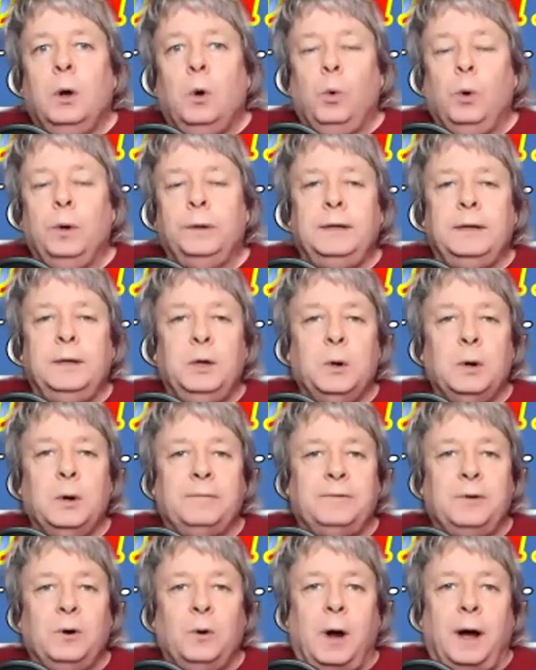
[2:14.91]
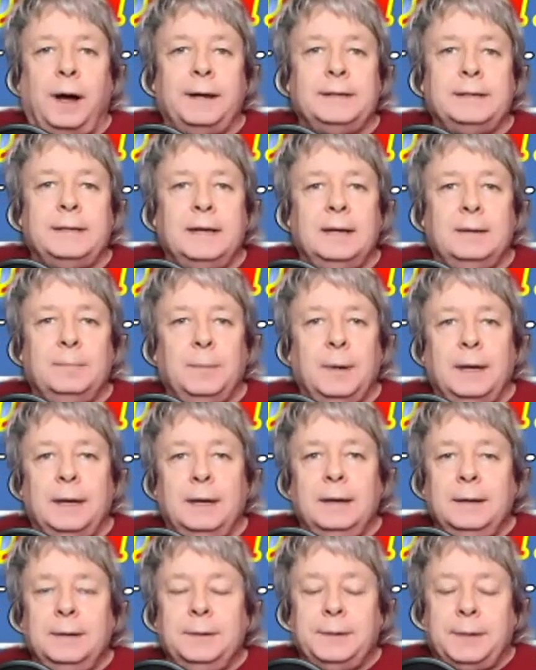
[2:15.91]
what the UFO iTeam
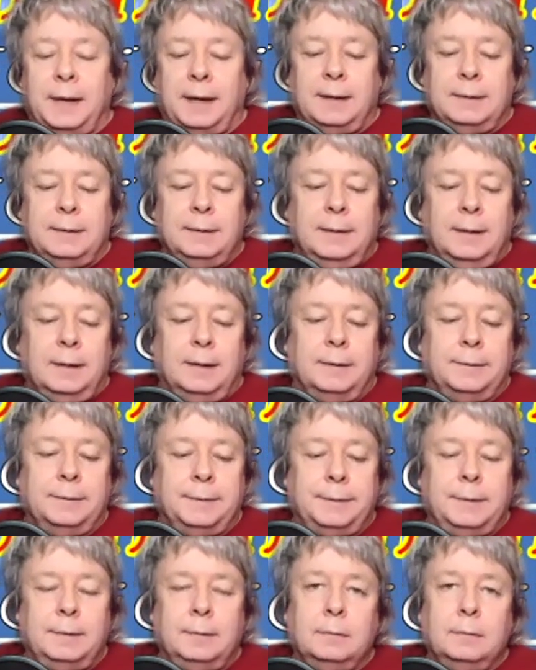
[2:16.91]
is and does.